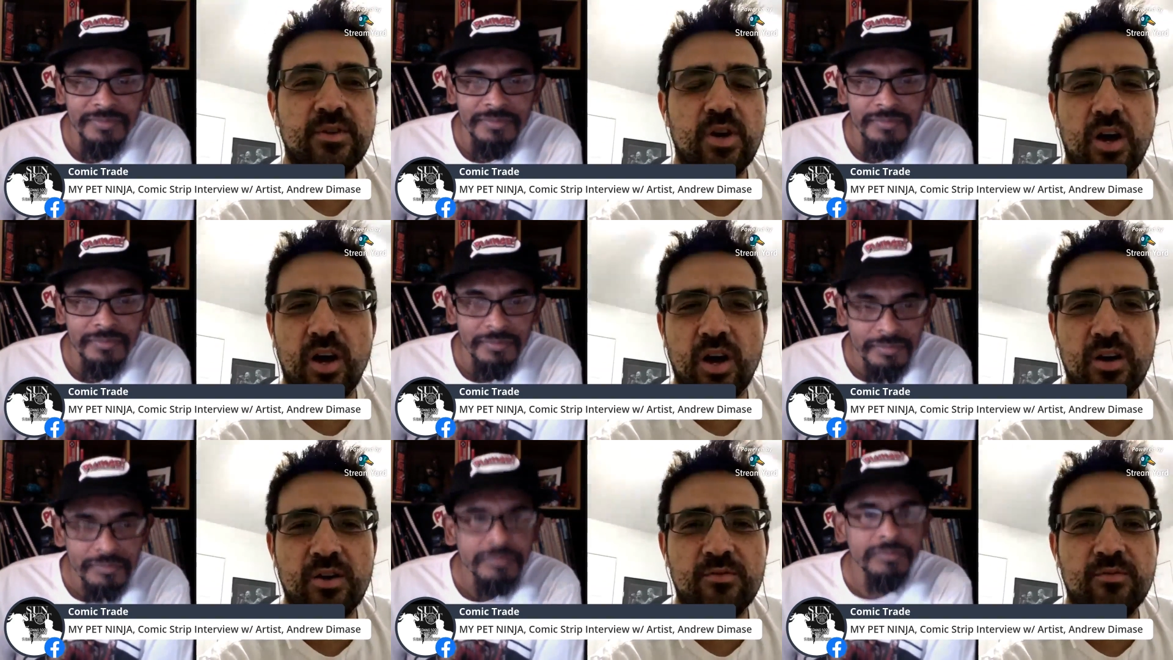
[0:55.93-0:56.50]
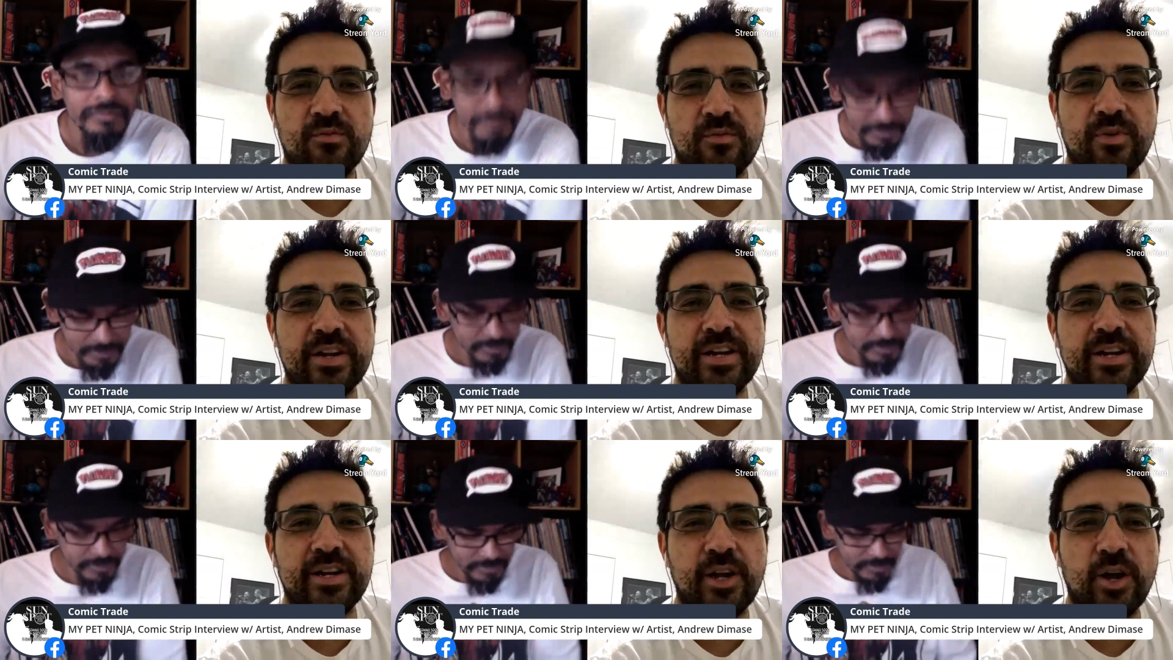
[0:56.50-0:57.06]
Speaker 1: uh, ready
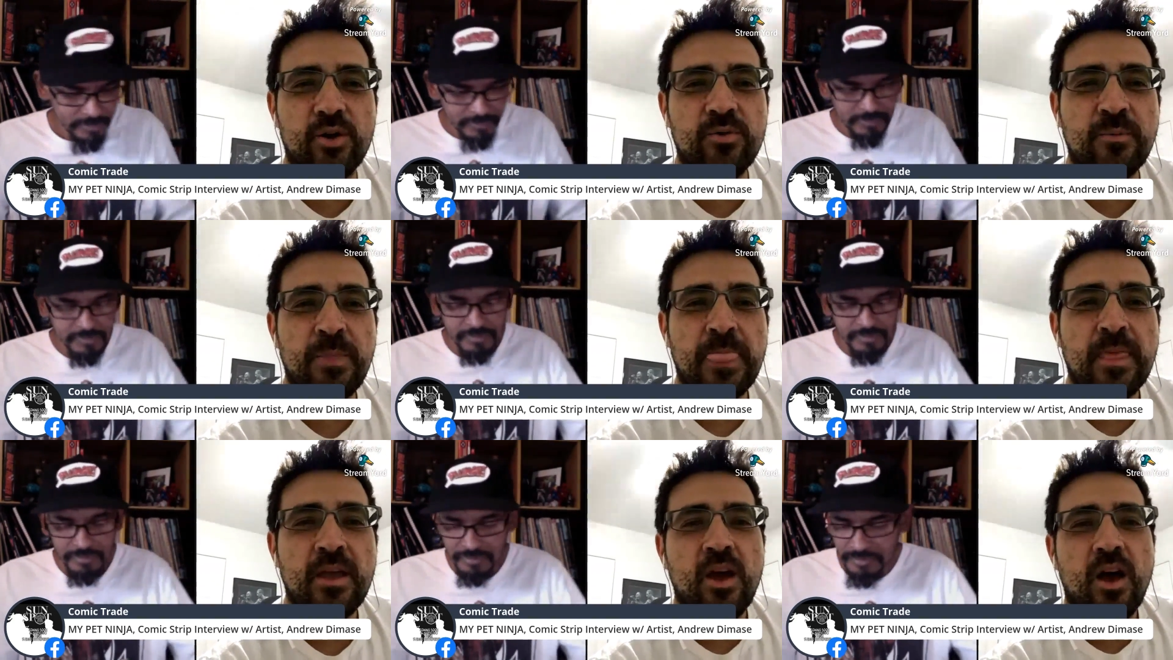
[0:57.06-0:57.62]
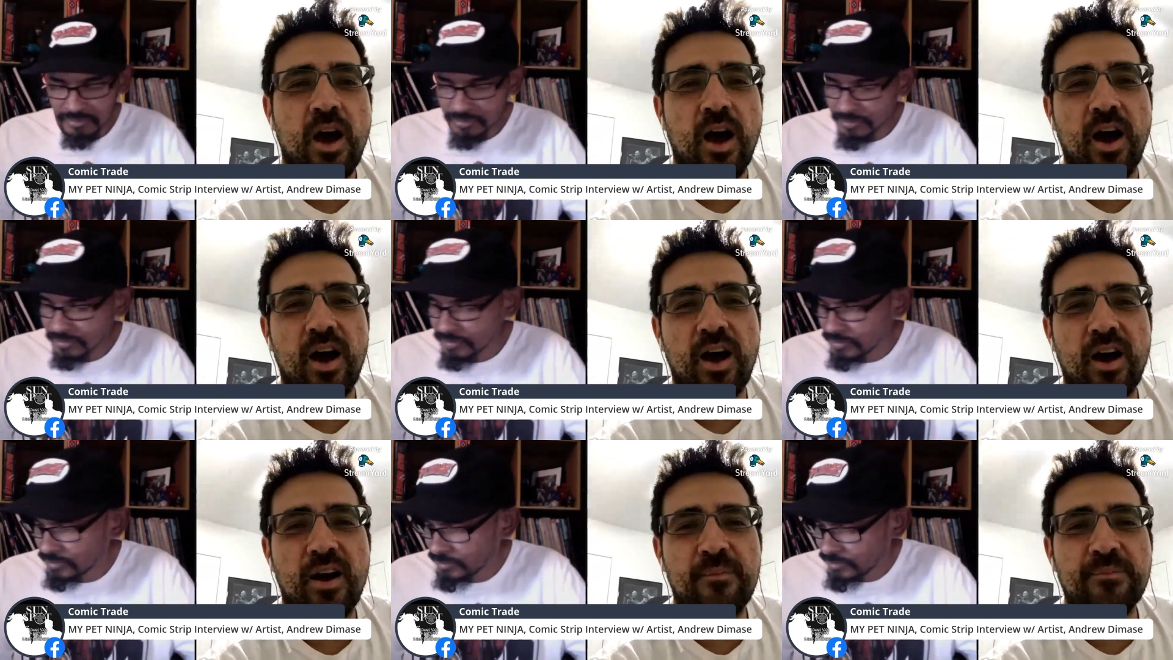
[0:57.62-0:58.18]
to go.
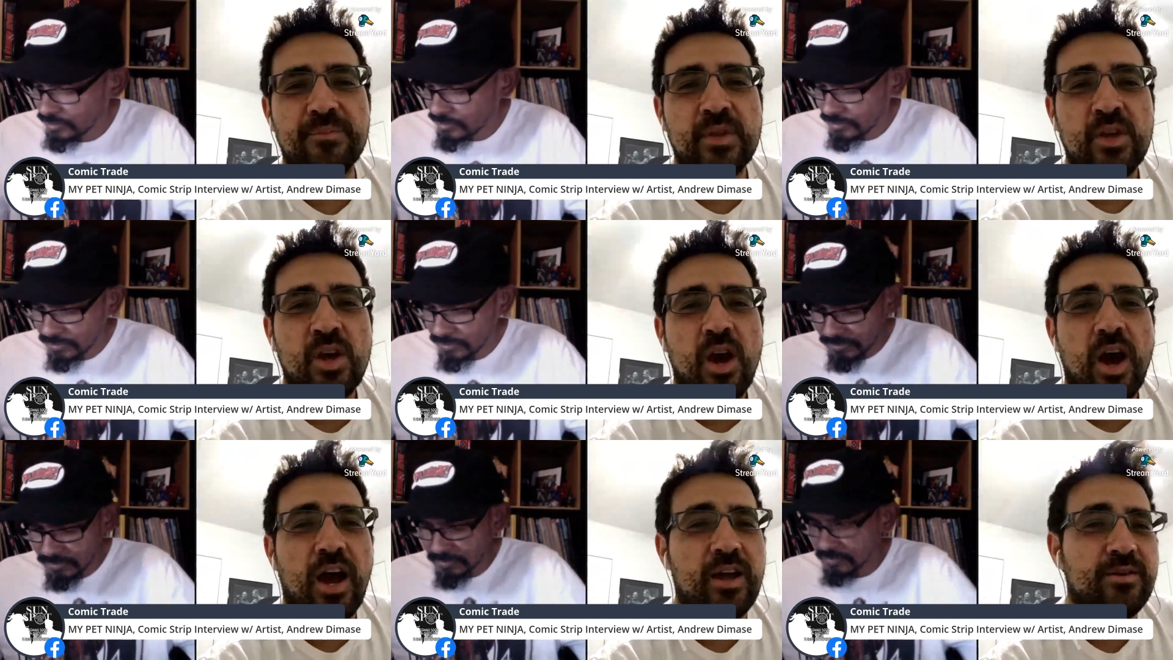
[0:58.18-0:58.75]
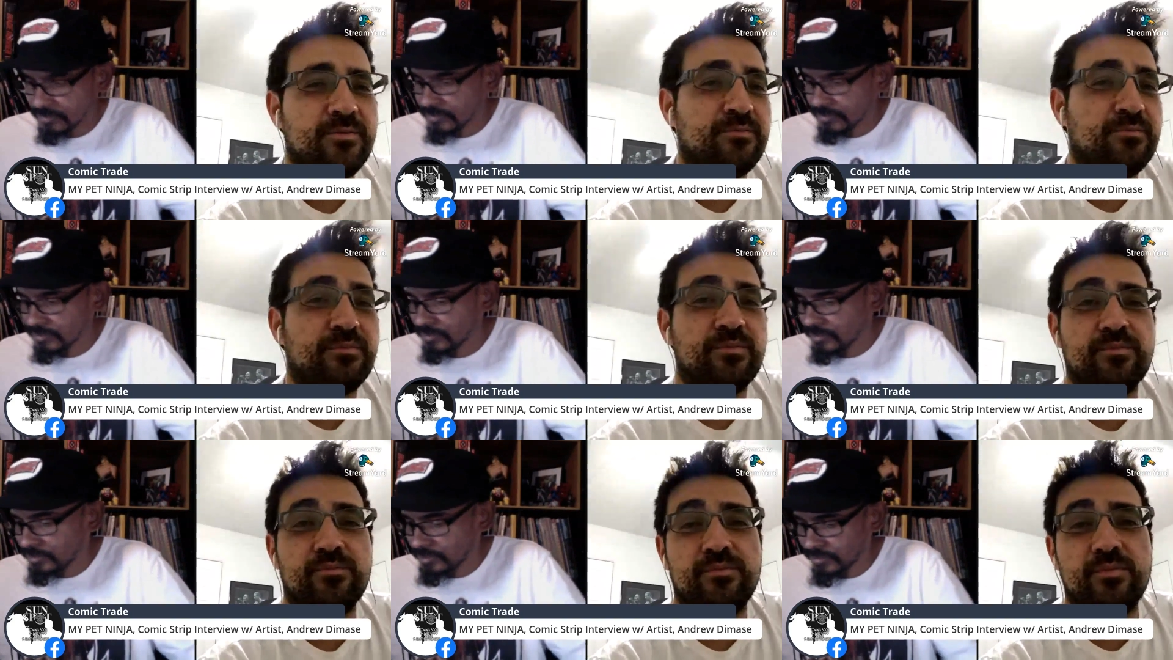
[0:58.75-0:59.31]
Um, I'm
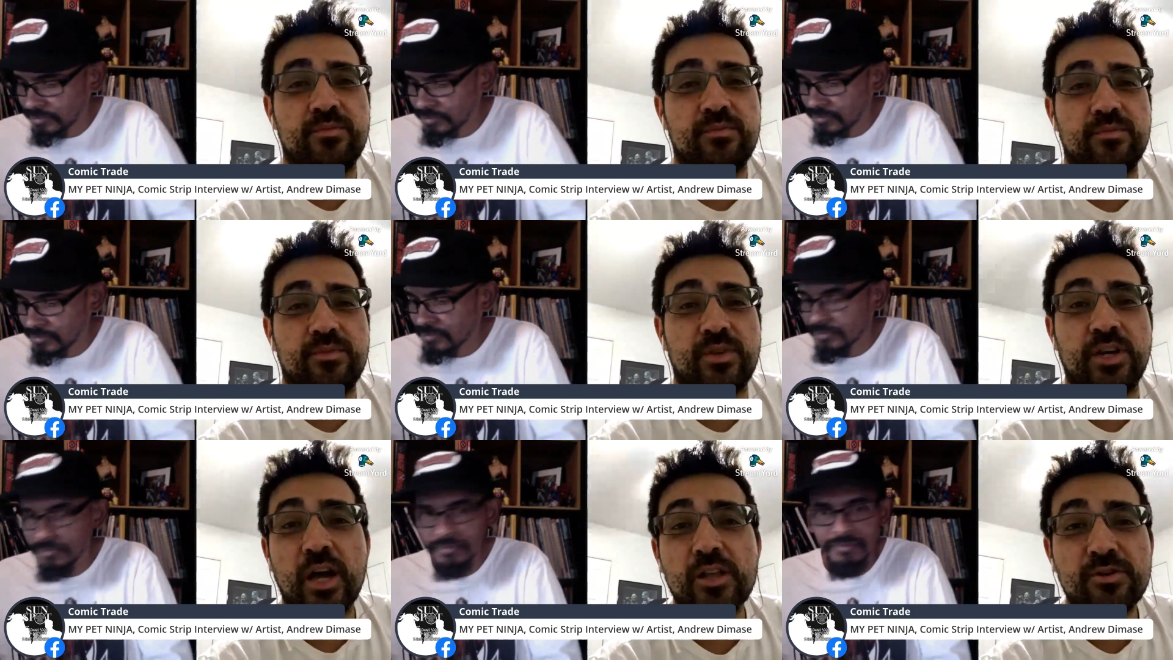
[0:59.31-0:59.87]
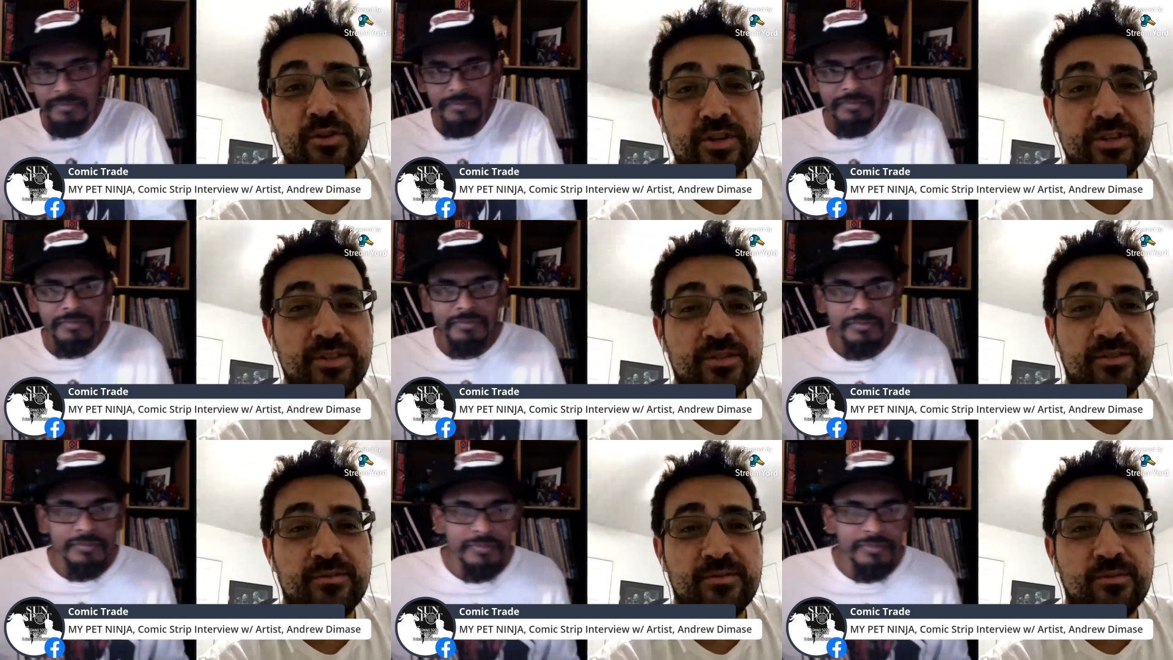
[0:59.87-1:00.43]
the
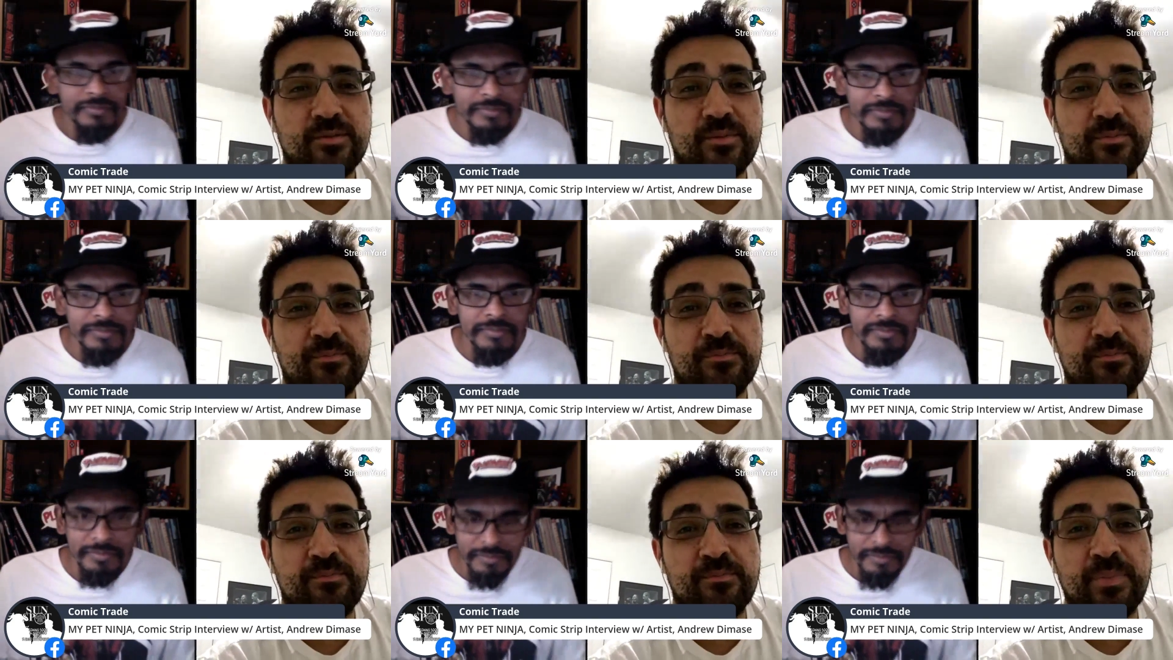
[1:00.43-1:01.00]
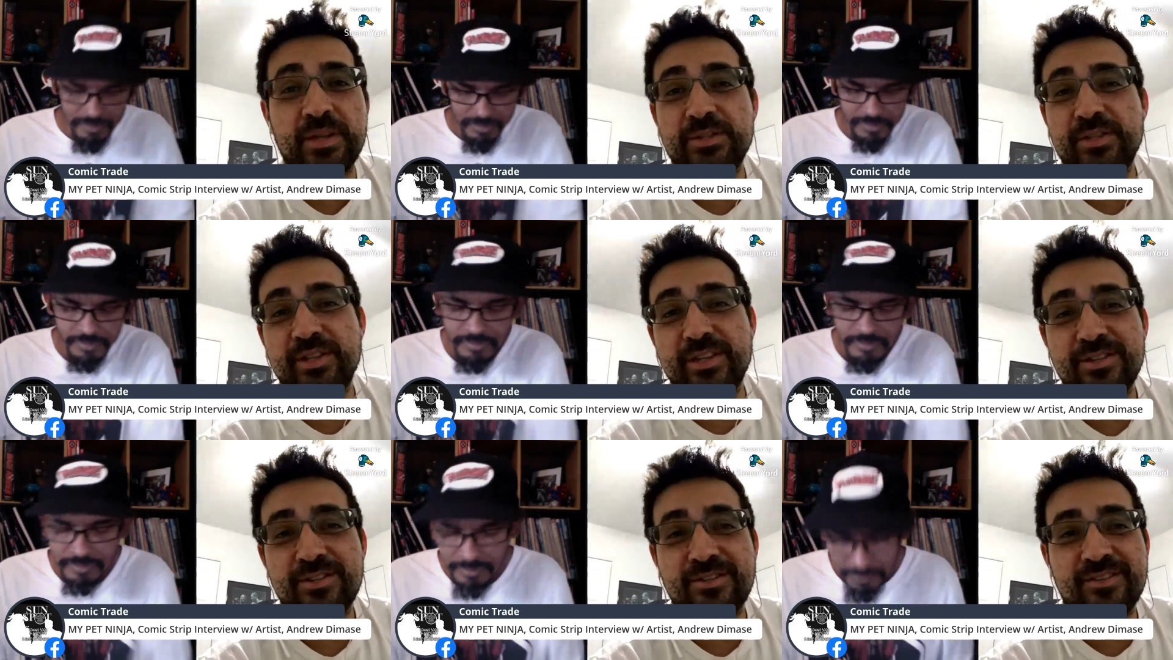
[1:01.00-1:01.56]
colorist,
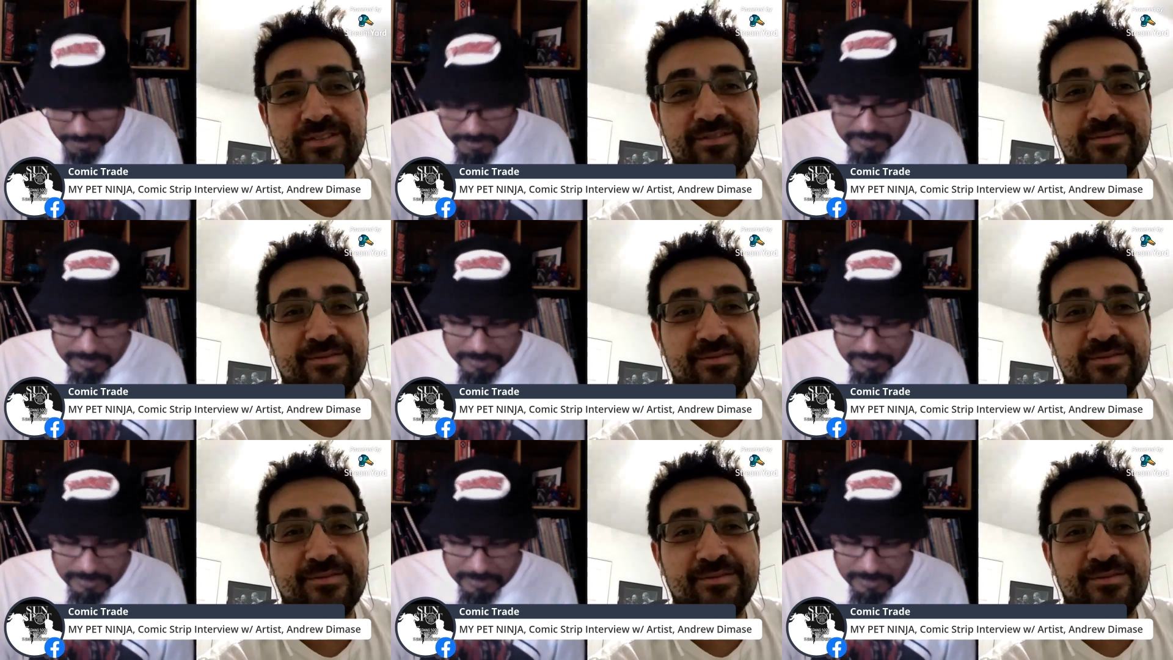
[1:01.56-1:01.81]
pencilist,